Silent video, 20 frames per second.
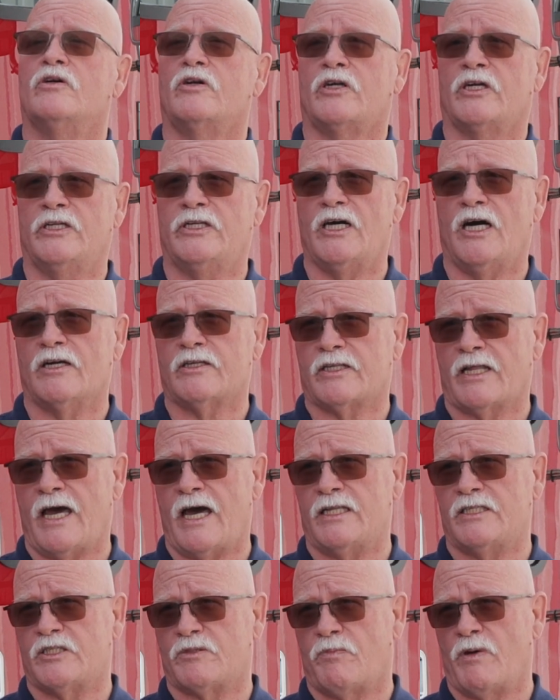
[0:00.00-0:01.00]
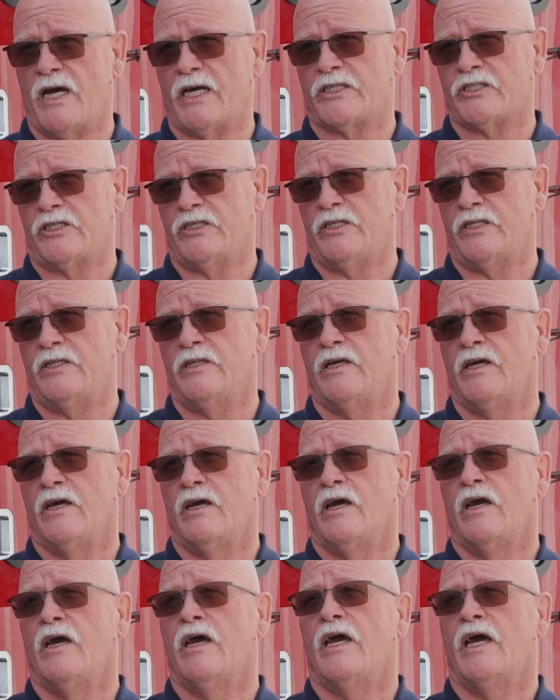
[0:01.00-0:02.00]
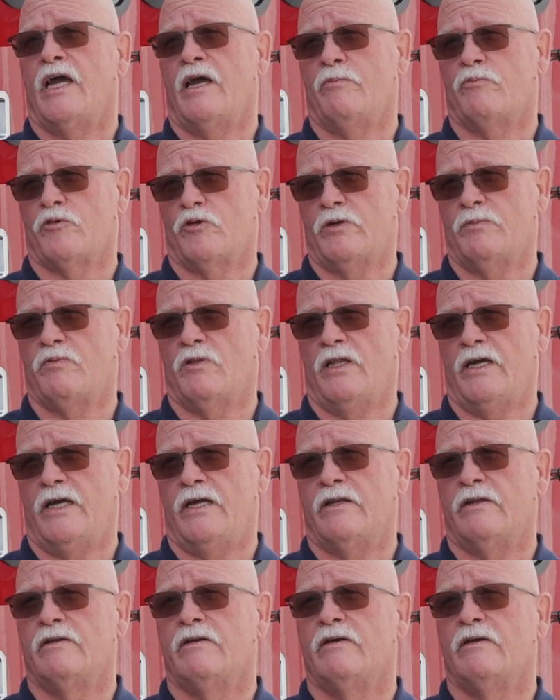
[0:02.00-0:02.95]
conduct that inspection and pre-plan.